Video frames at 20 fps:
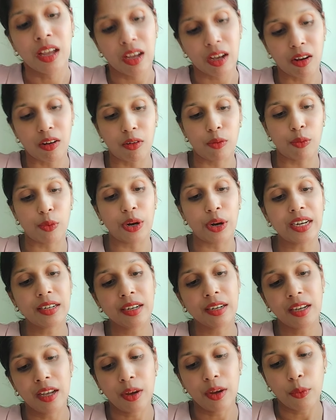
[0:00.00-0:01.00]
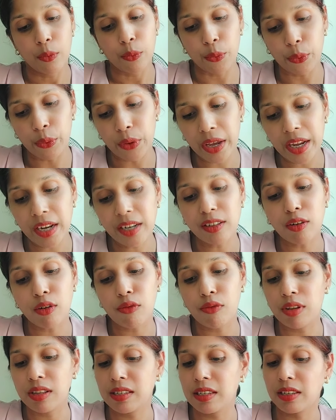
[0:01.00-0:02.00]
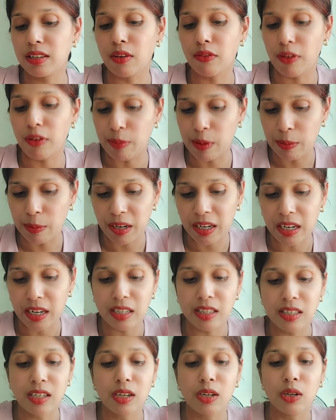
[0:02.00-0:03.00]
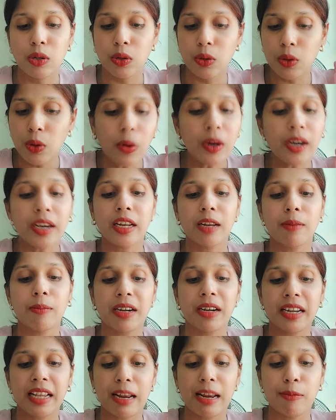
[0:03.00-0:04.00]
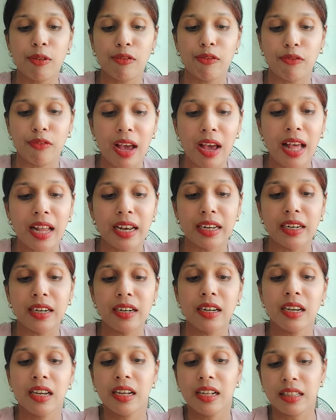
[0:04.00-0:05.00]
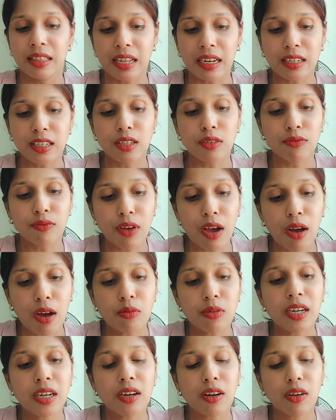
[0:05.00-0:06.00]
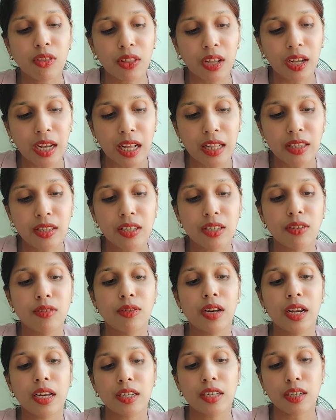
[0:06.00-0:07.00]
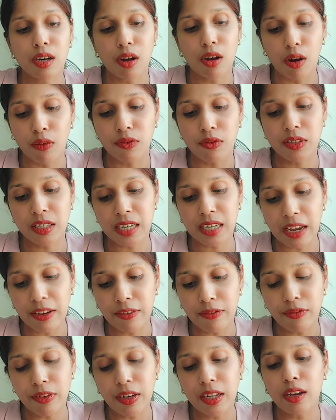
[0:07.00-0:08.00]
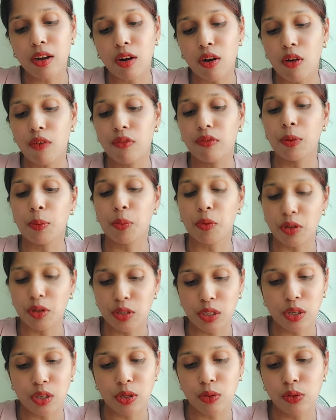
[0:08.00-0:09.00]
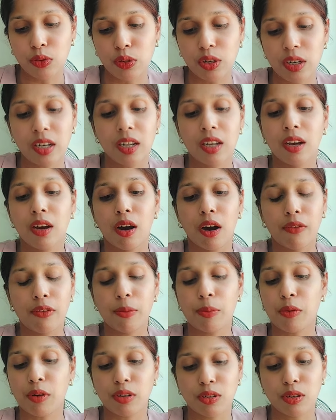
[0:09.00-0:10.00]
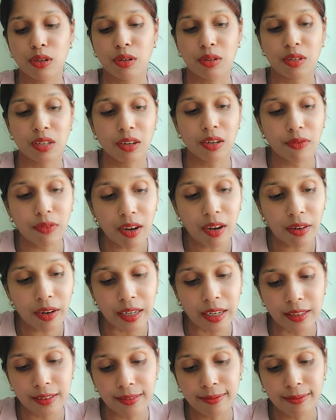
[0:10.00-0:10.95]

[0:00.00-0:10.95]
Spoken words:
Alright, where the offences of a public concern, no agreement can be valid that is founded on the consideration of stifling of the prosecution for it.